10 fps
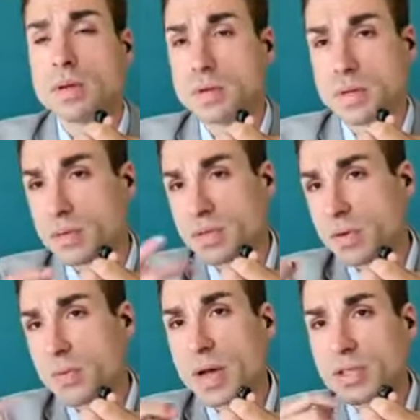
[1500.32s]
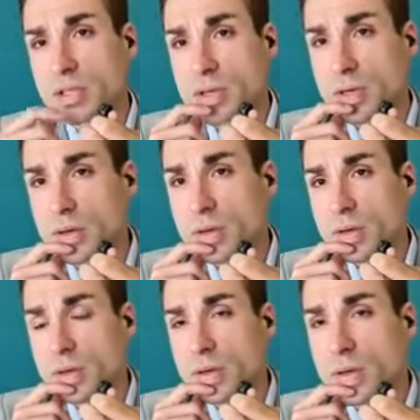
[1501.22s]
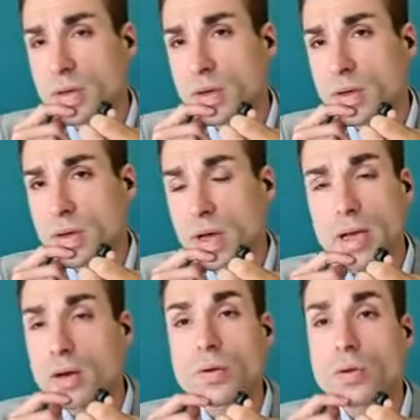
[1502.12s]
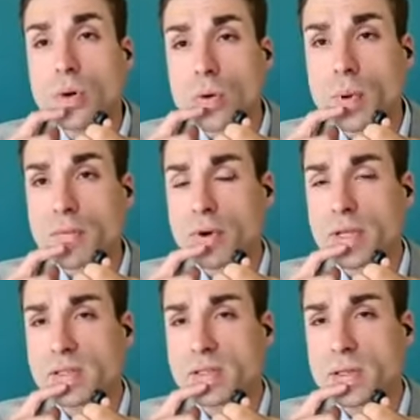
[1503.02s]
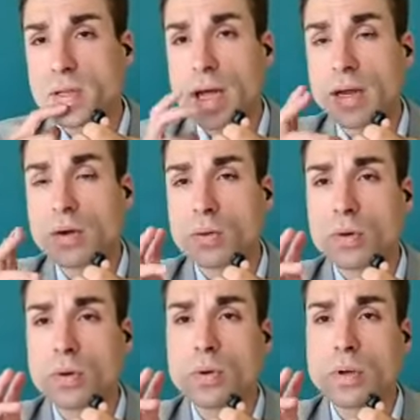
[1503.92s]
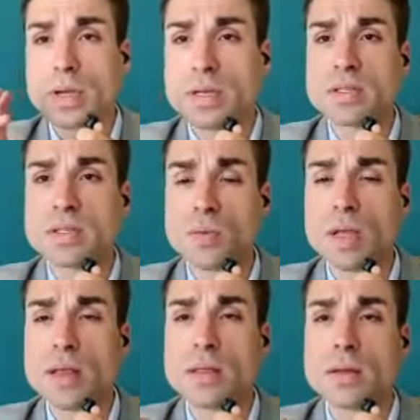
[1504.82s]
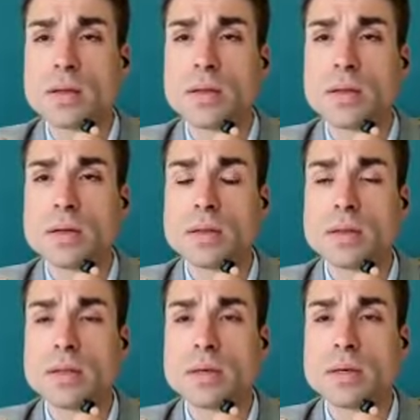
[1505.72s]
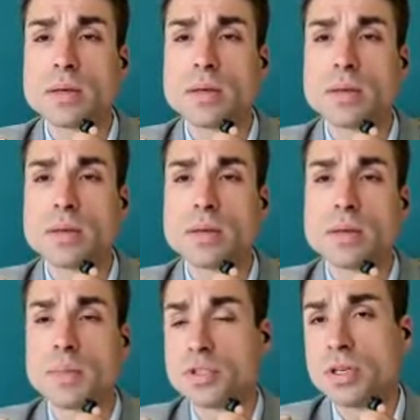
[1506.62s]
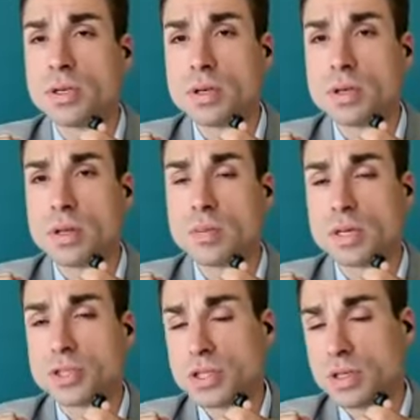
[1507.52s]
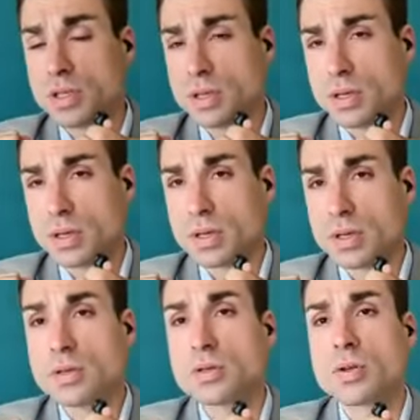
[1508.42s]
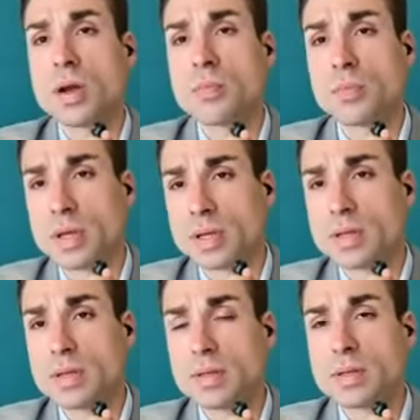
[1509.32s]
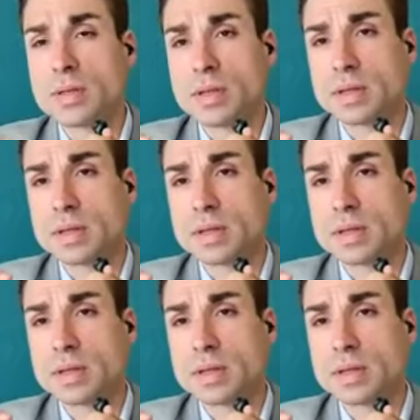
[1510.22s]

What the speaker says: there is a question here. I don't know, my friends. I don't know because when the machine interpret the